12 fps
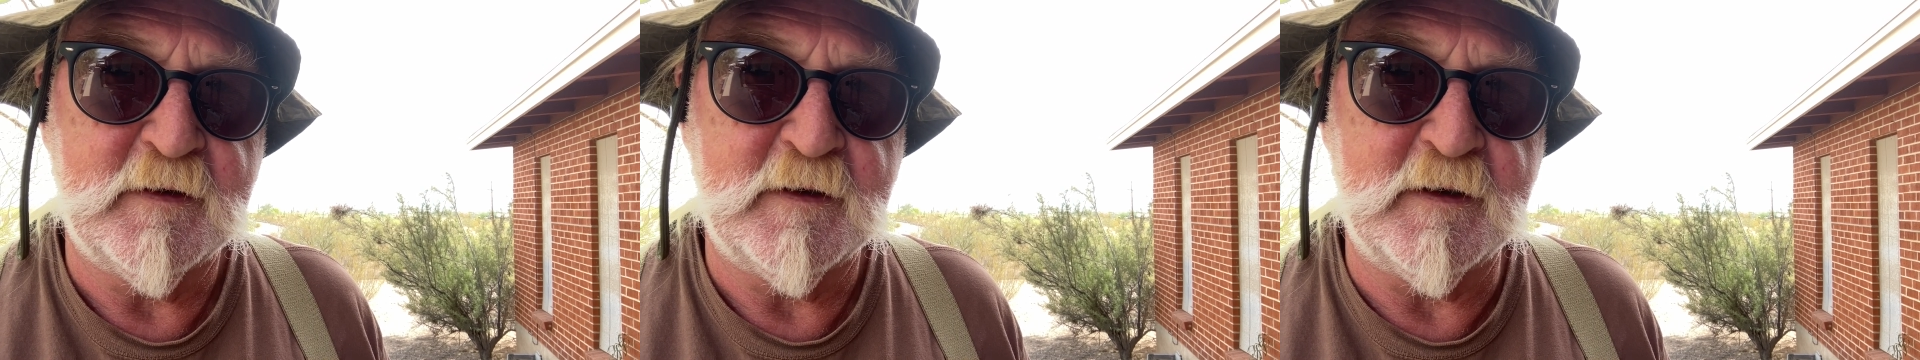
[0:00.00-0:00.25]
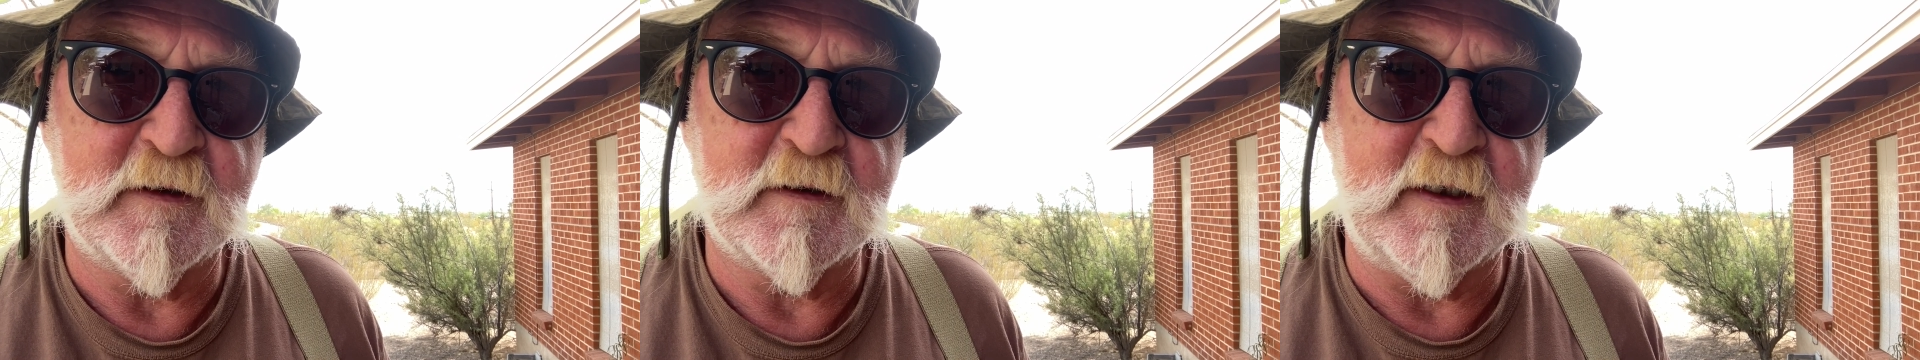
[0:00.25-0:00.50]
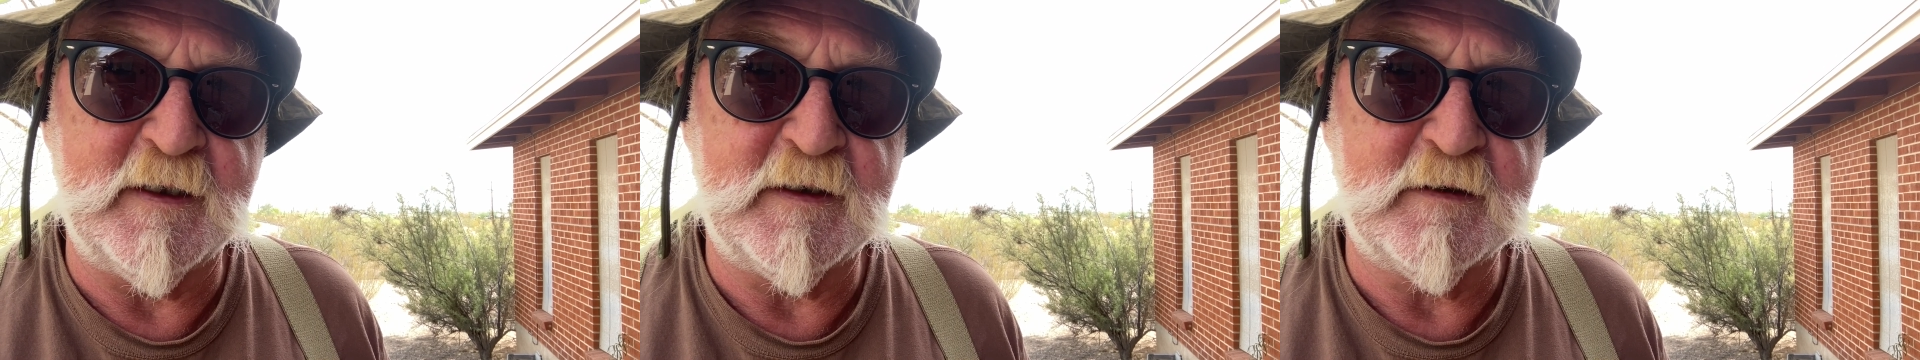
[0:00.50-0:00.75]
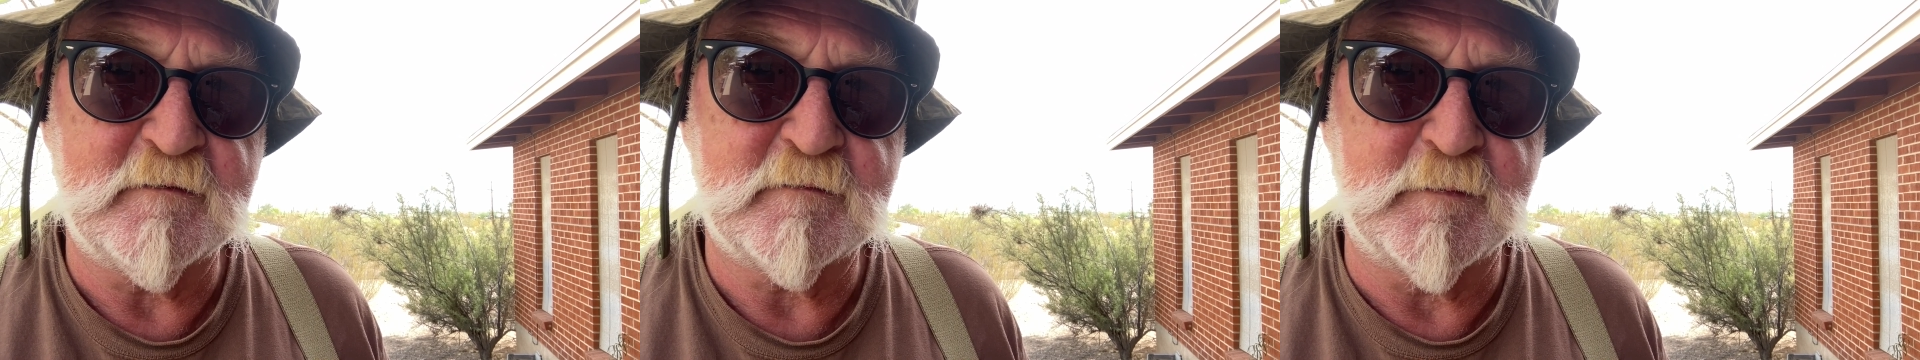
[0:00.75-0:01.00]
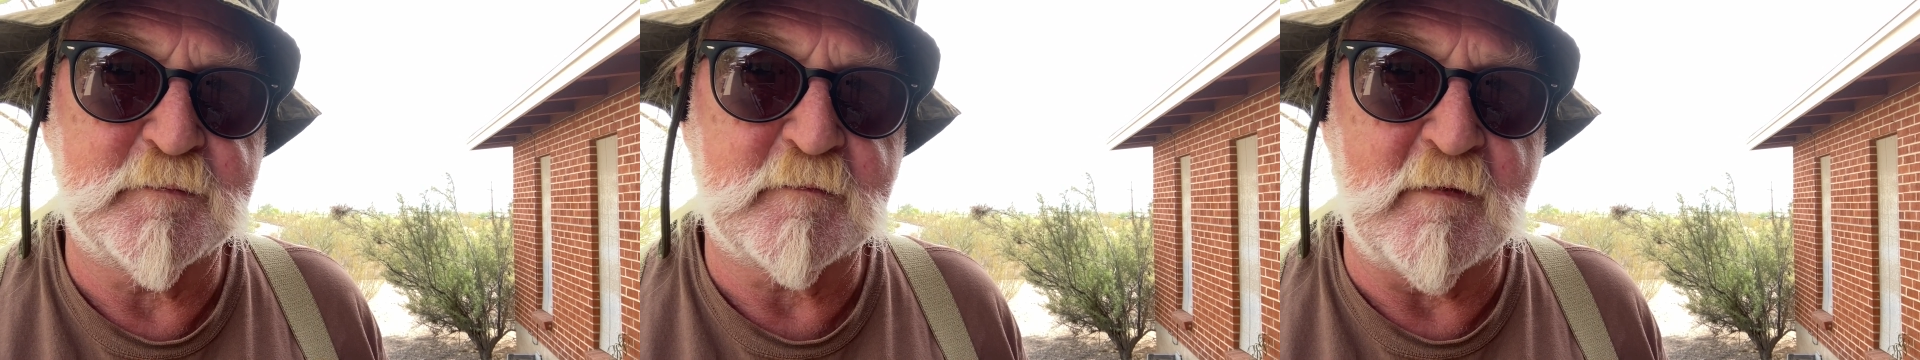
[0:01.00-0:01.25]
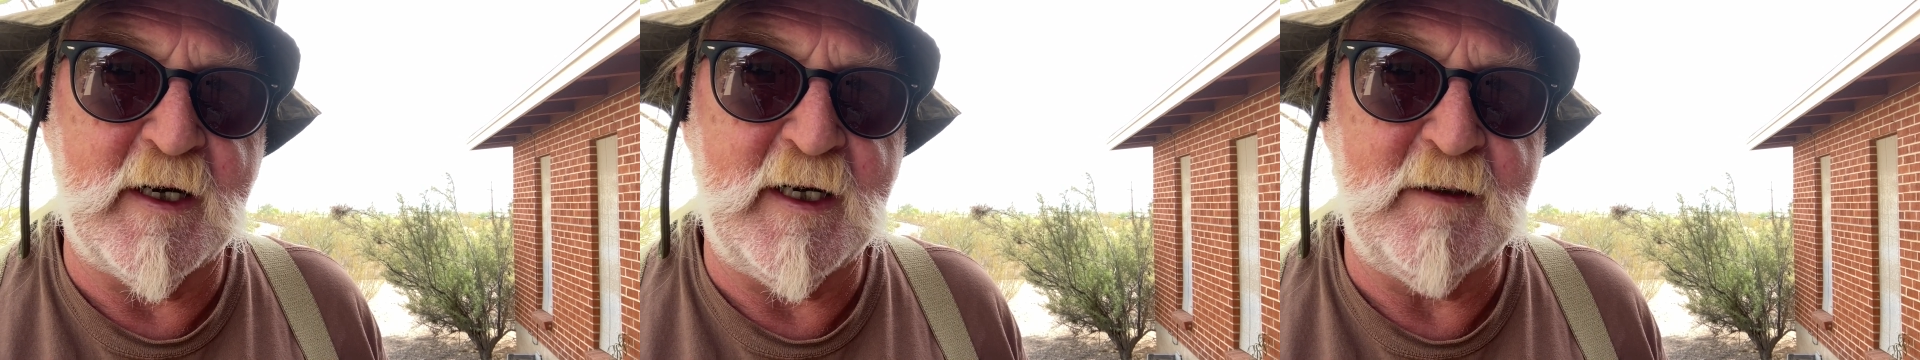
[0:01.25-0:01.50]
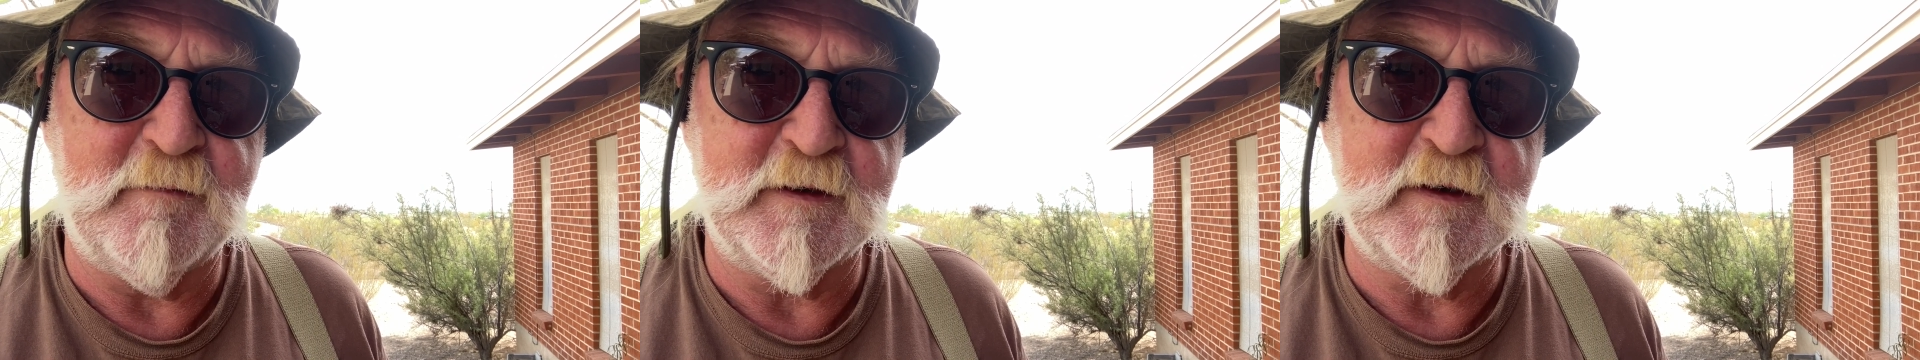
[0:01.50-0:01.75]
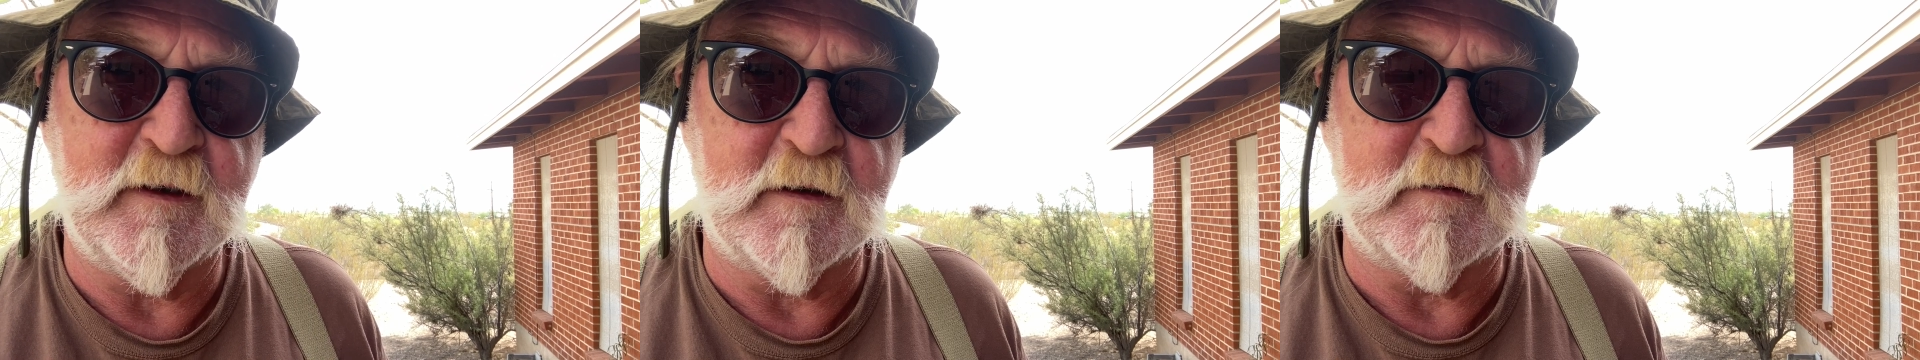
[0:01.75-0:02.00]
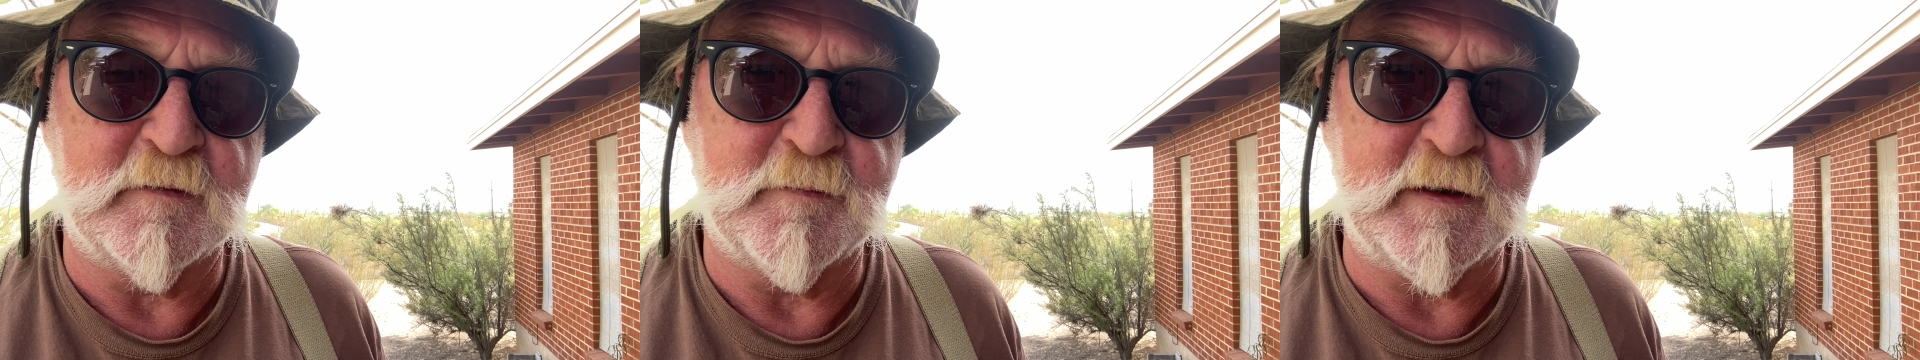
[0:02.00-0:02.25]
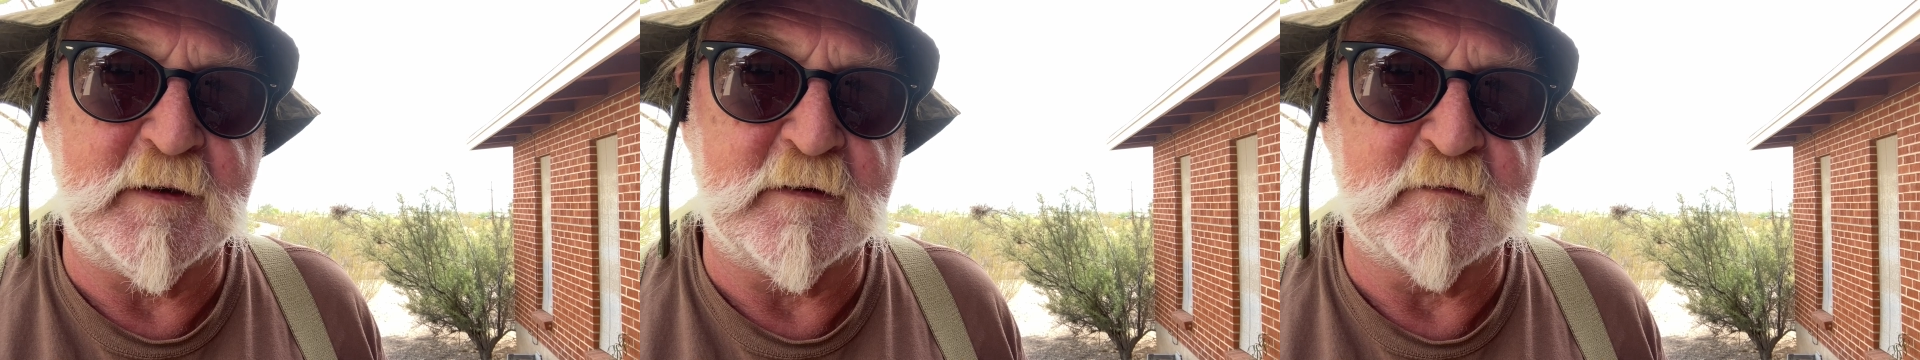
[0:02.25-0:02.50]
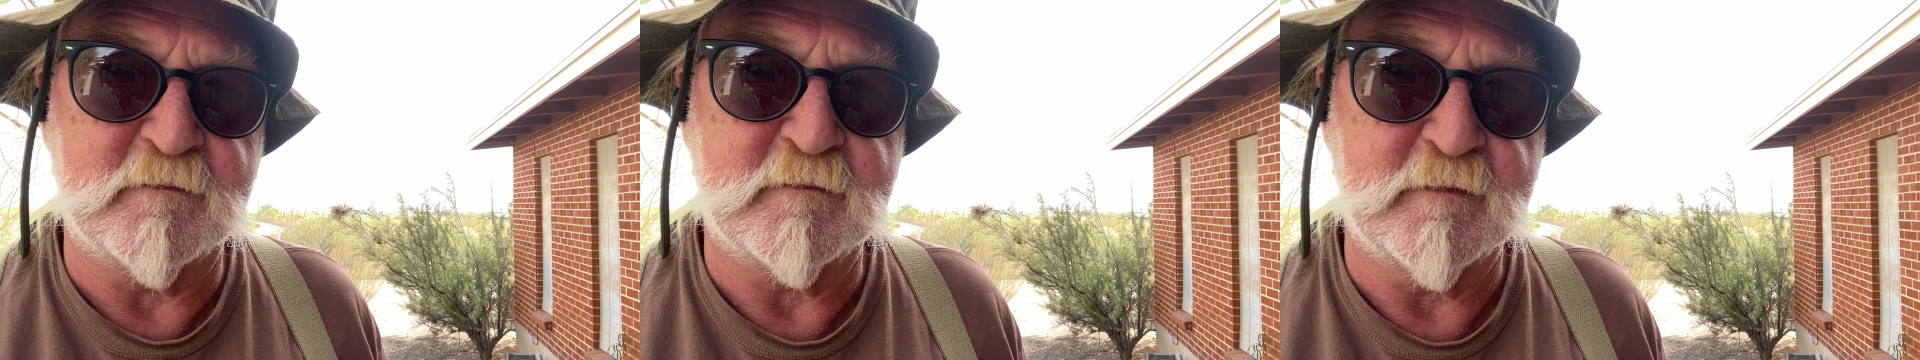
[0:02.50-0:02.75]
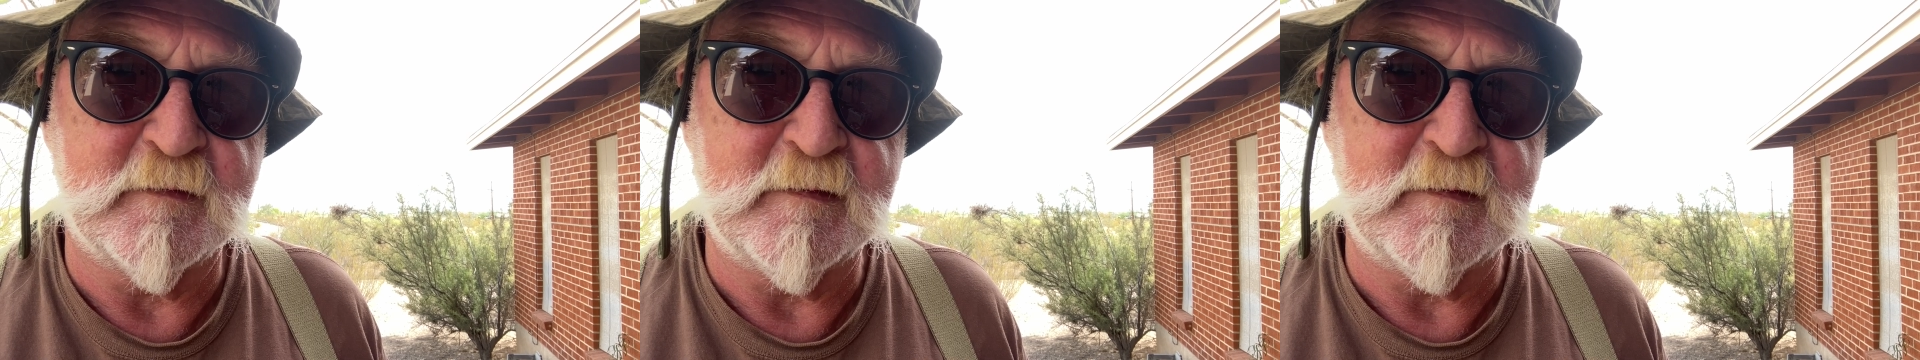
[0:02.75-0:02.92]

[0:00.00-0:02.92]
hit like, subscribe, and the alert bells.